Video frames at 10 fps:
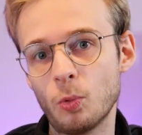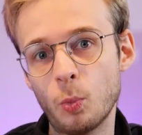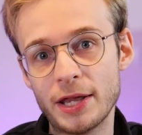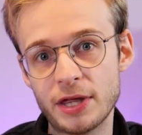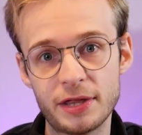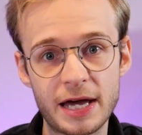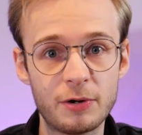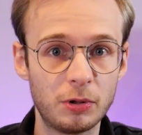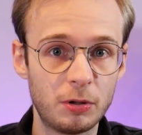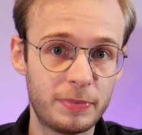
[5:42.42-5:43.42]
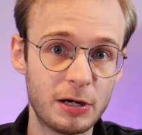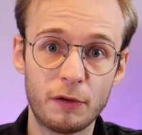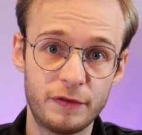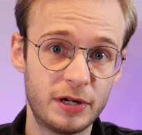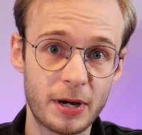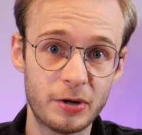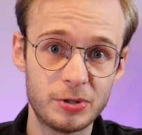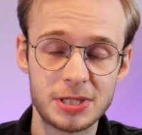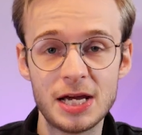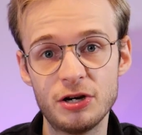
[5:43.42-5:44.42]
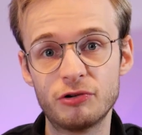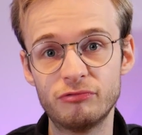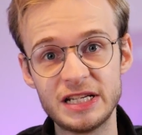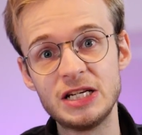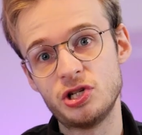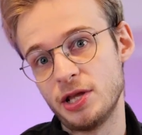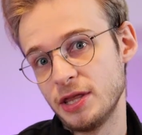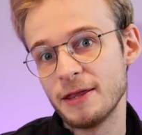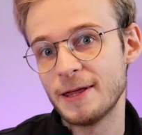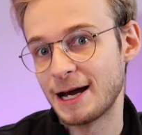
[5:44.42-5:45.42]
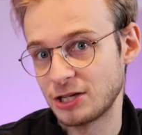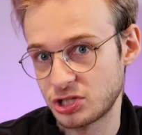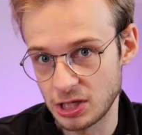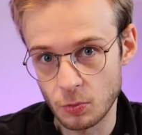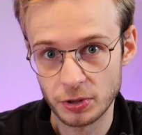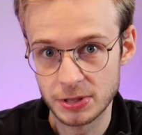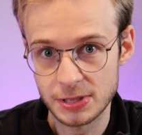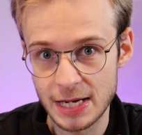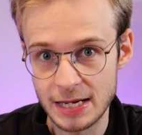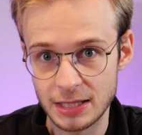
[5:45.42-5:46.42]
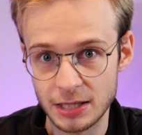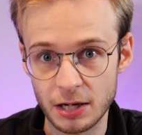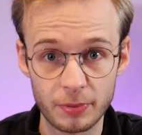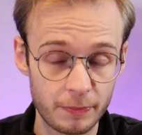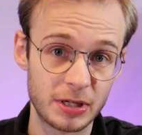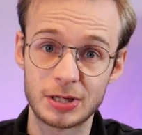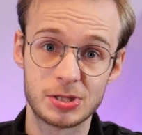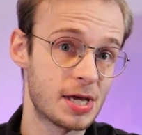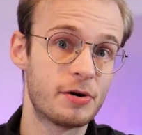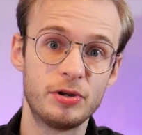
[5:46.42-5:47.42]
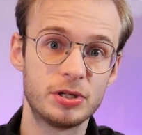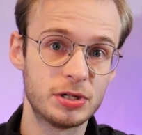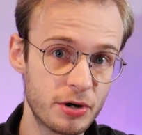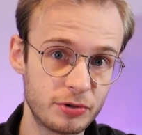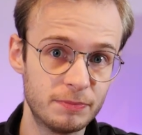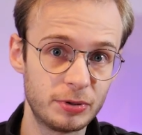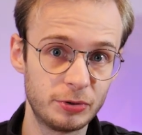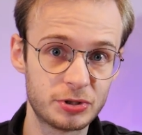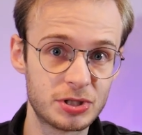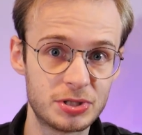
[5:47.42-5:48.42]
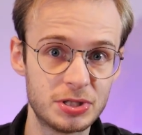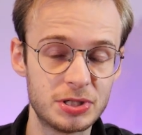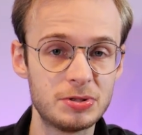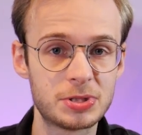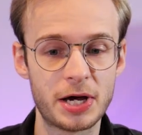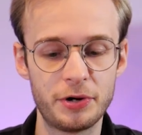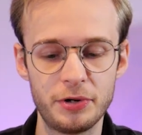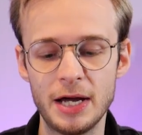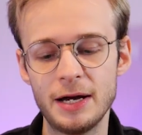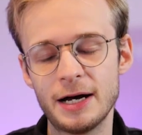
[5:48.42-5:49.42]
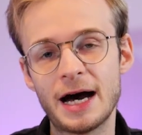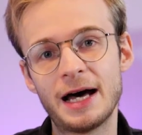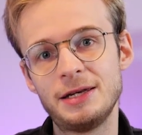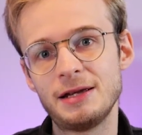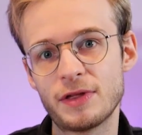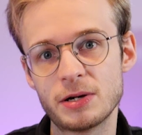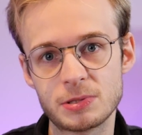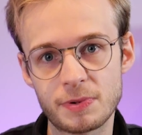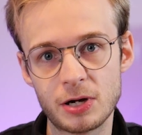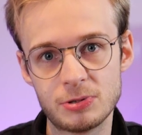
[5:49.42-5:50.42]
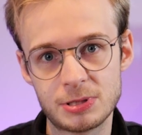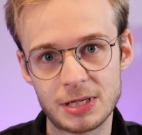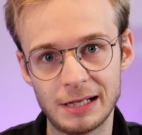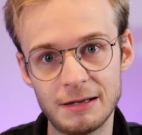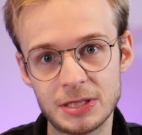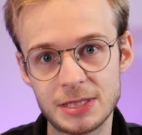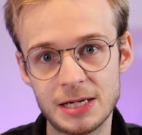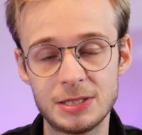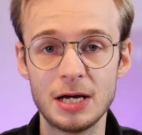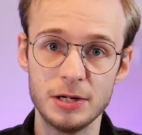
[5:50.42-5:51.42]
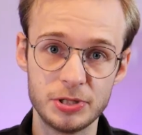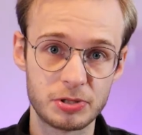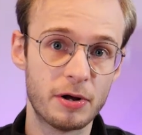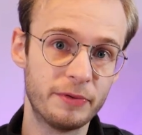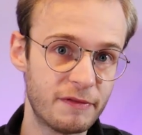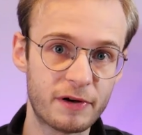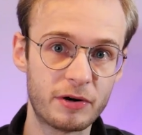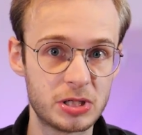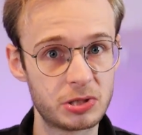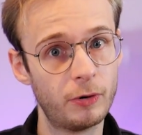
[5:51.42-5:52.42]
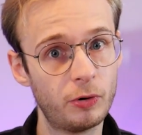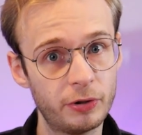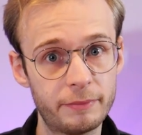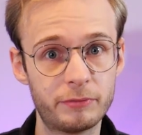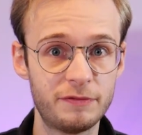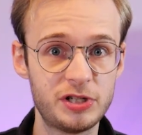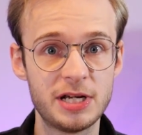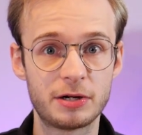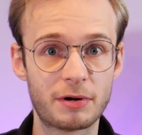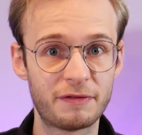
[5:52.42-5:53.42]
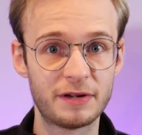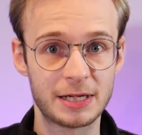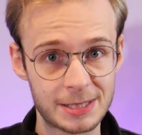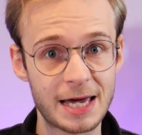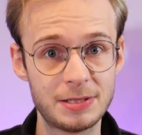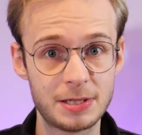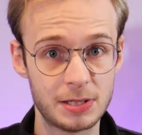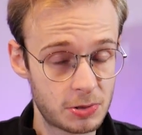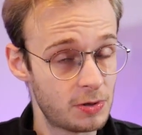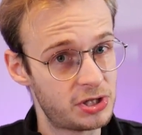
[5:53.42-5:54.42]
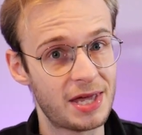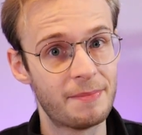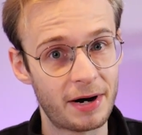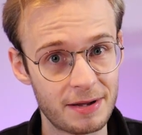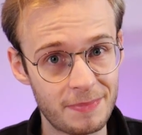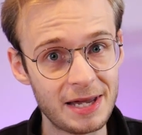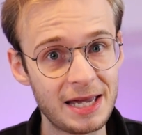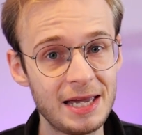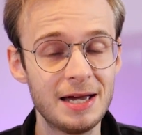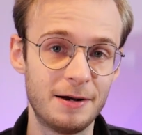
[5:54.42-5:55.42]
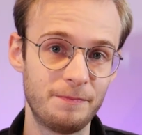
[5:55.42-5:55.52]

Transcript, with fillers: whether they will be offered a post in a region that they actually want to take it up, because they're under no compulsion to do so, and if those posts are limited to only a very small number of geographic centres, which they might be